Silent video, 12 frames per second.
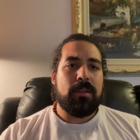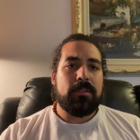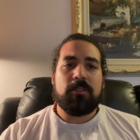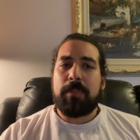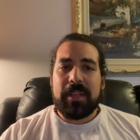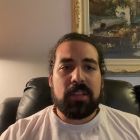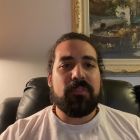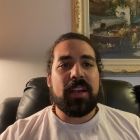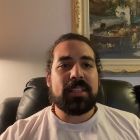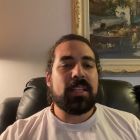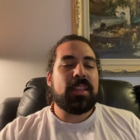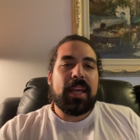Despite the
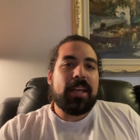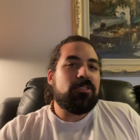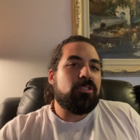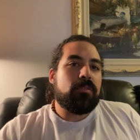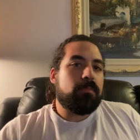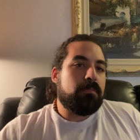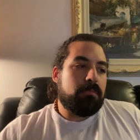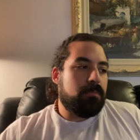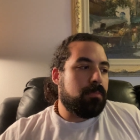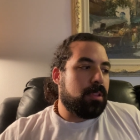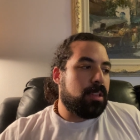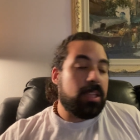fact that they just
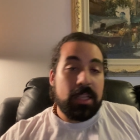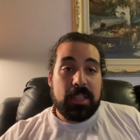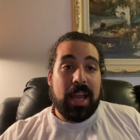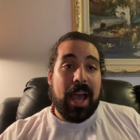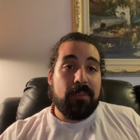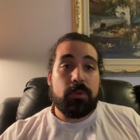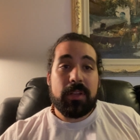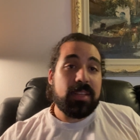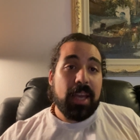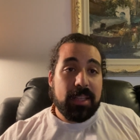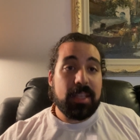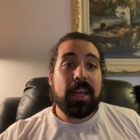didn't have what it
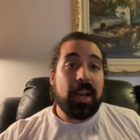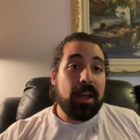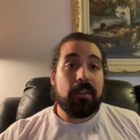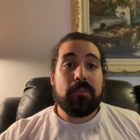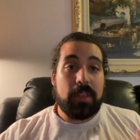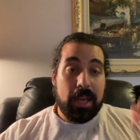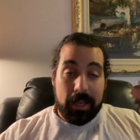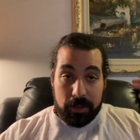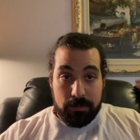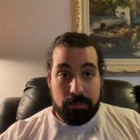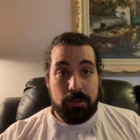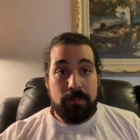take to get out of that
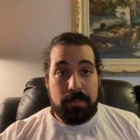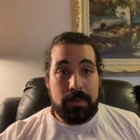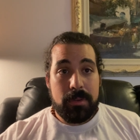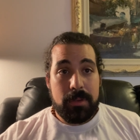group,